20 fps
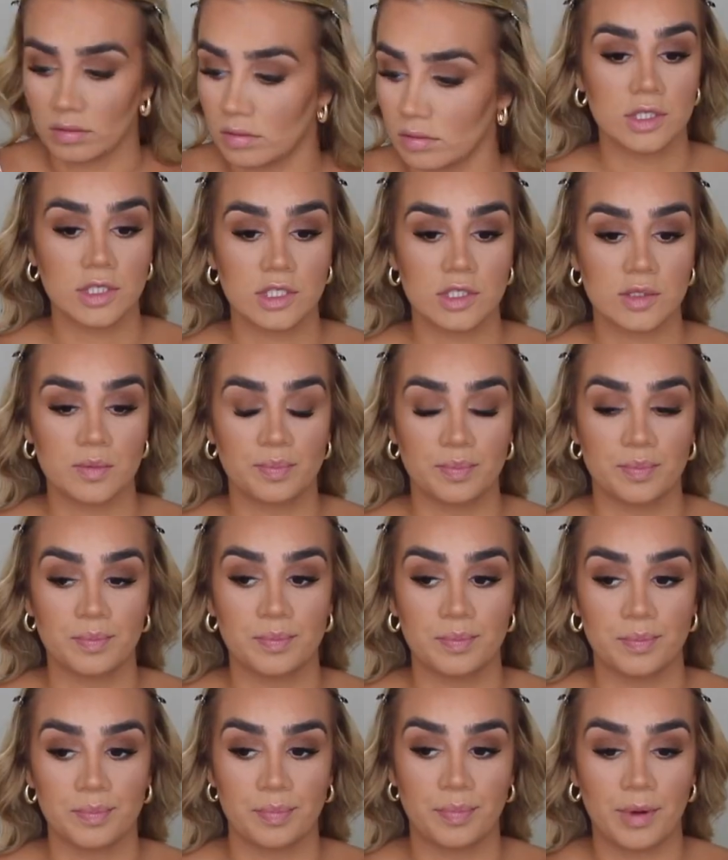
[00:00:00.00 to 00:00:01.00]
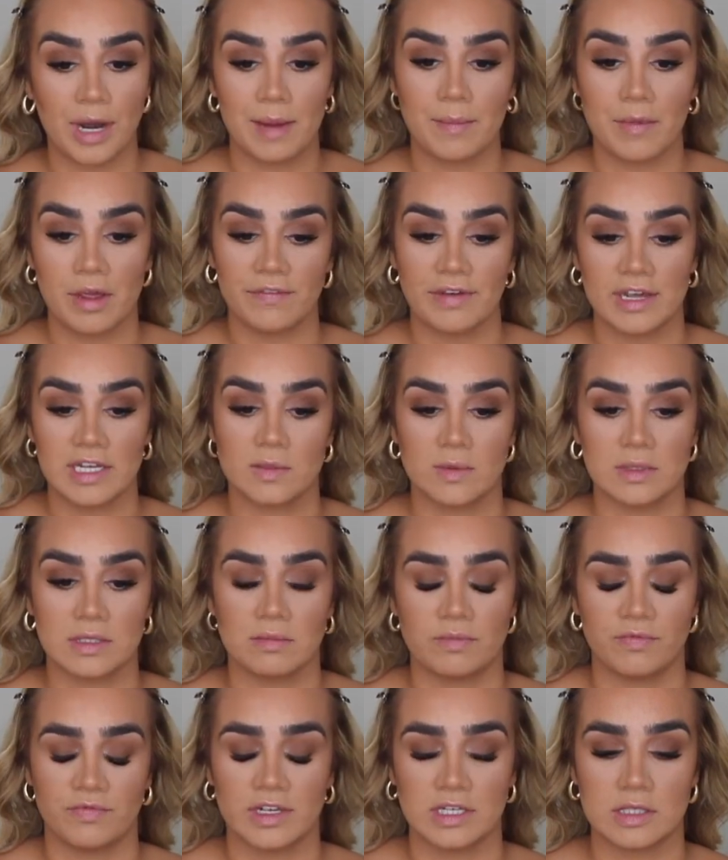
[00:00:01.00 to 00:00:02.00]
Spray my face with
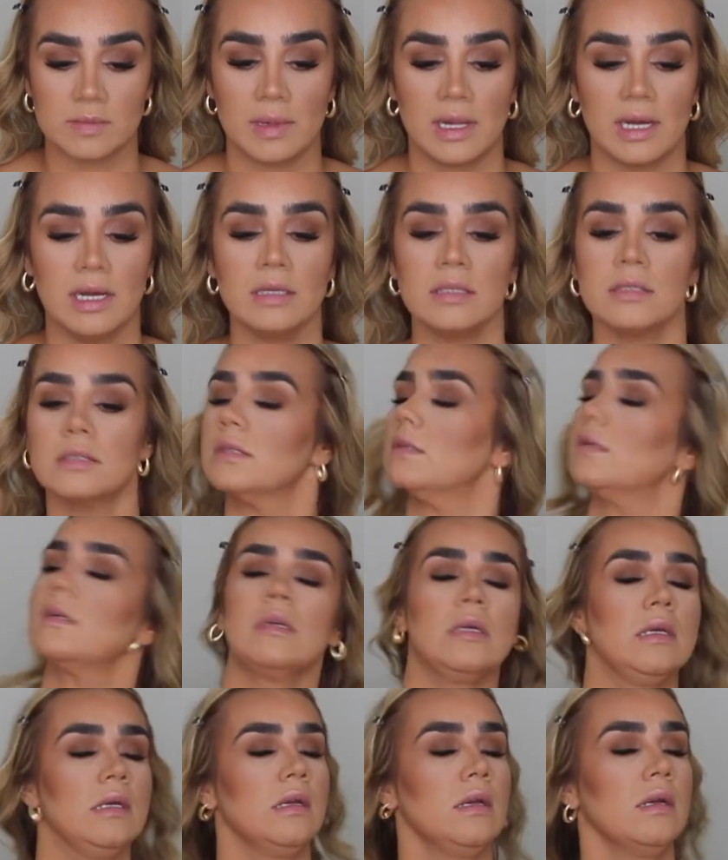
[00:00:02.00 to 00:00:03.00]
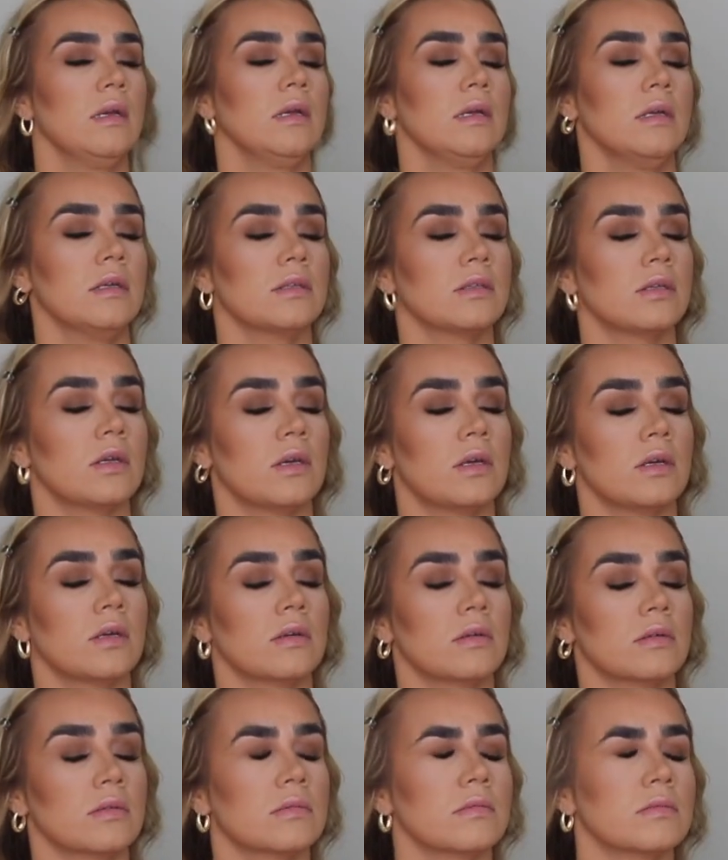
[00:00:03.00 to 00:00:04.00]
some Fix Plus.
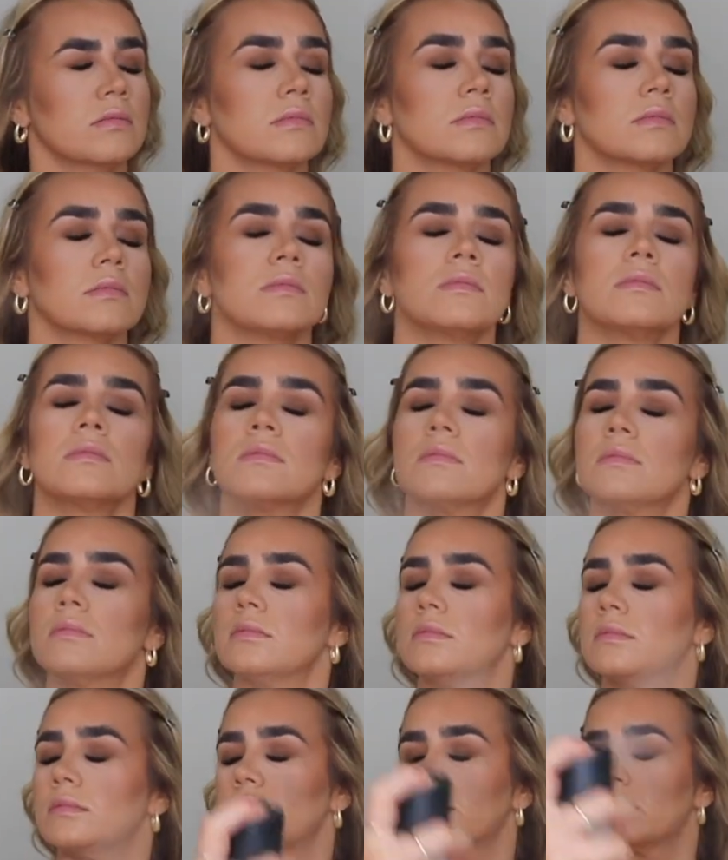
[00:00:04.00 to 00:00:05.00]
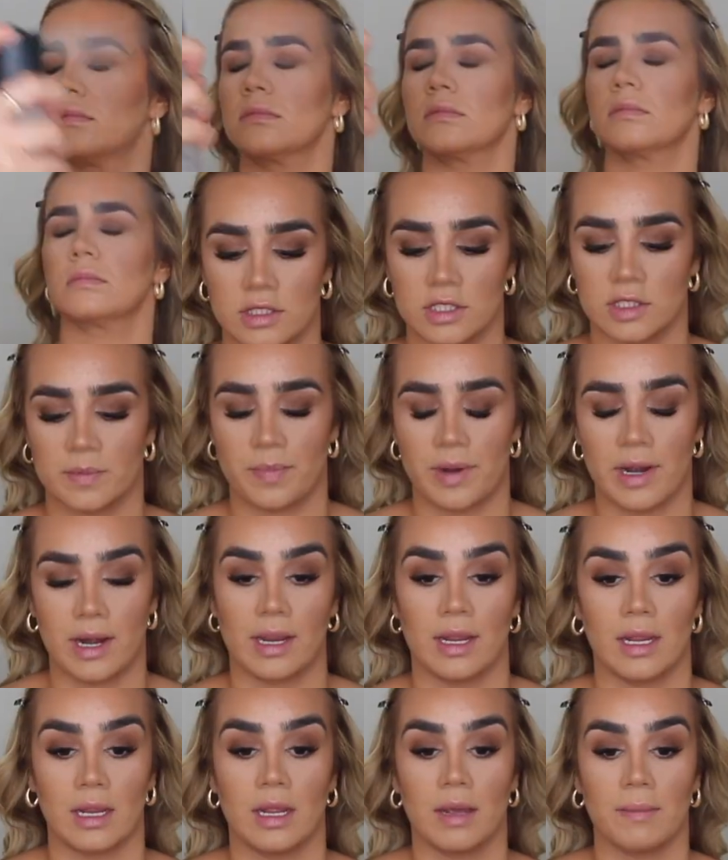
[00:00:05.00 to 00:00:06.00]
So, spray
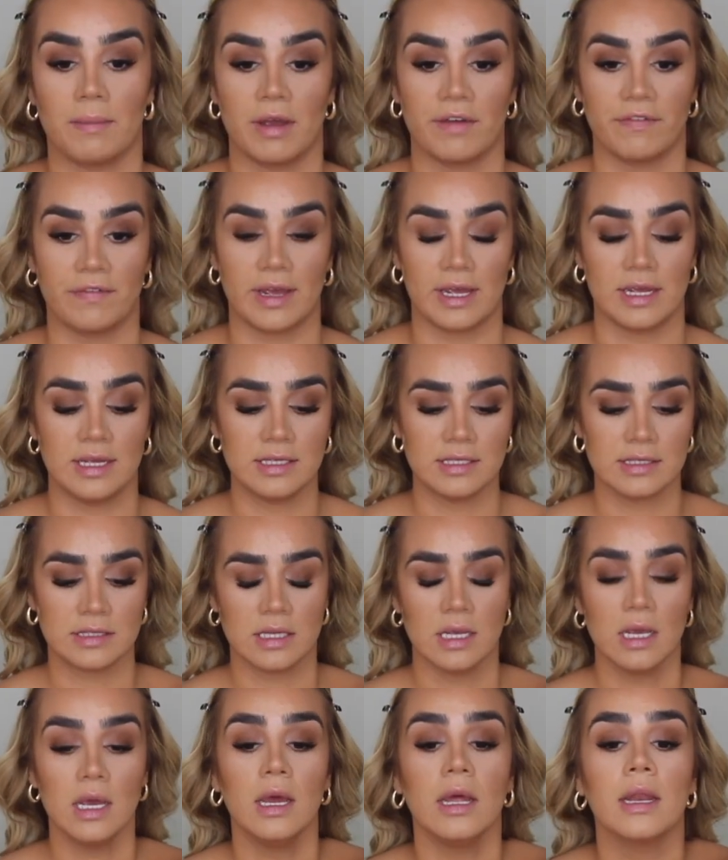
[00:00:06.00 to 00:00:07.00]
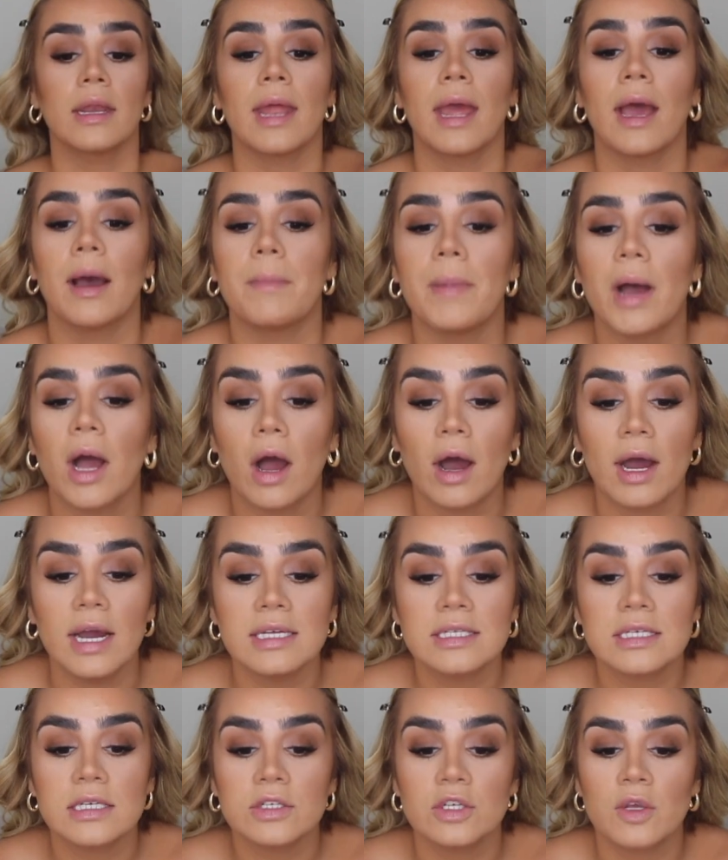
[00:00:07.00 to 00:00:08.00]
my face. Now, my
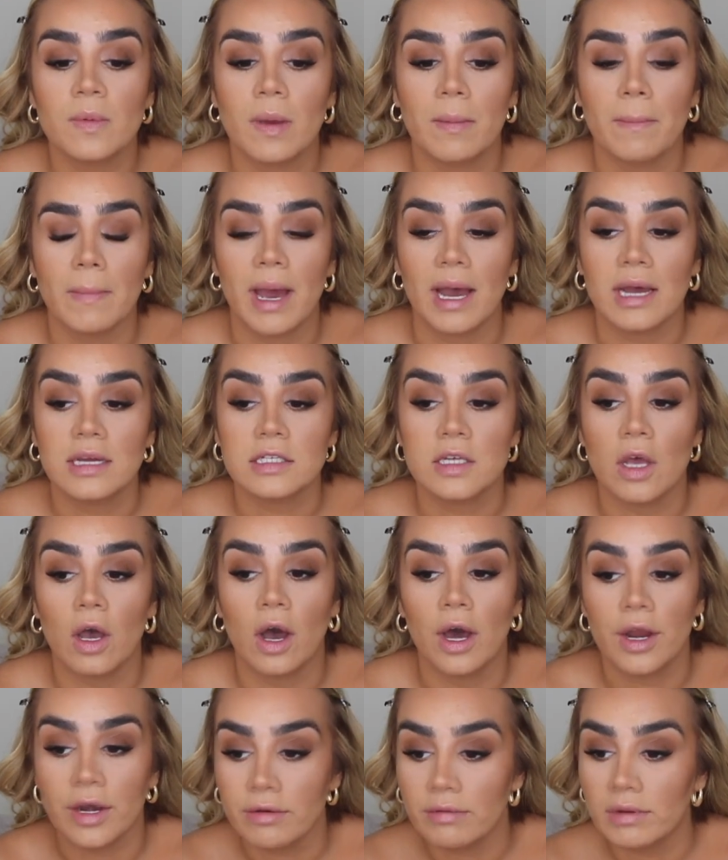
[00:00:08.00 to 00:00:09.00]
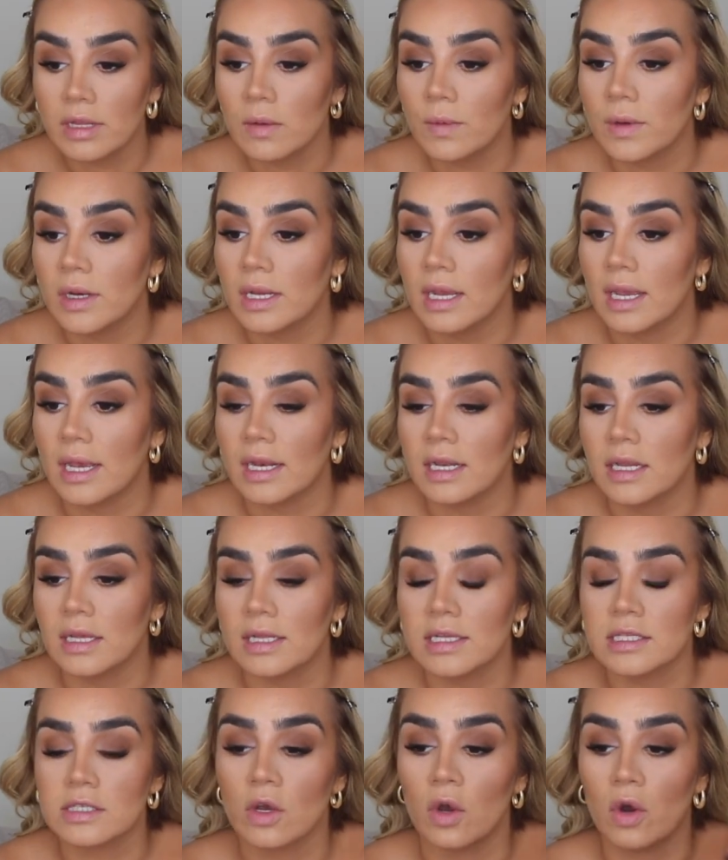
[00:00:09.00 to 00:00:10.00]
eyes are super matte, so I don't really want to get any of
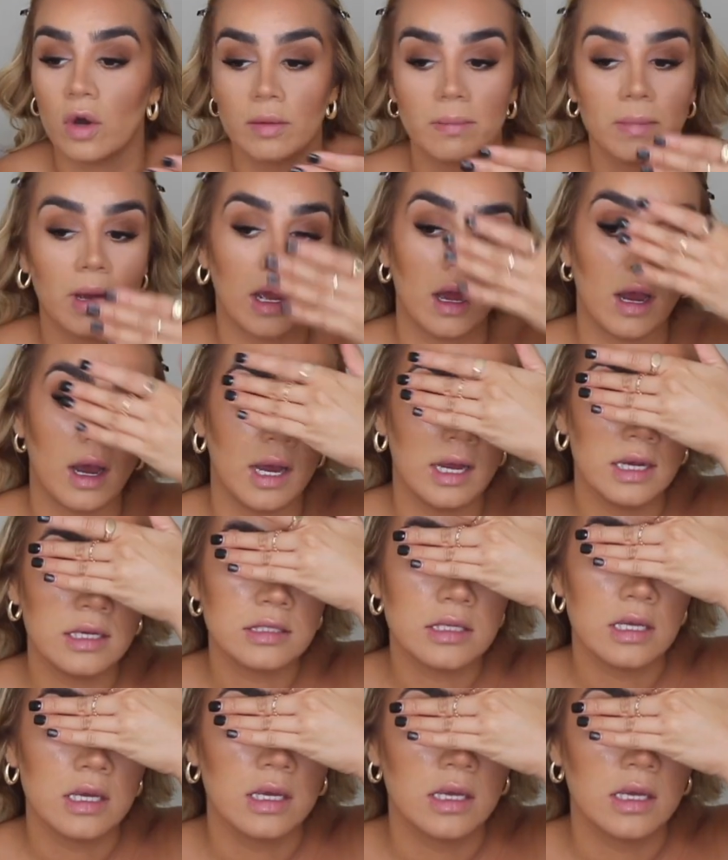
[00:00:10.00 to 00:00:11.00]
this on my eyes.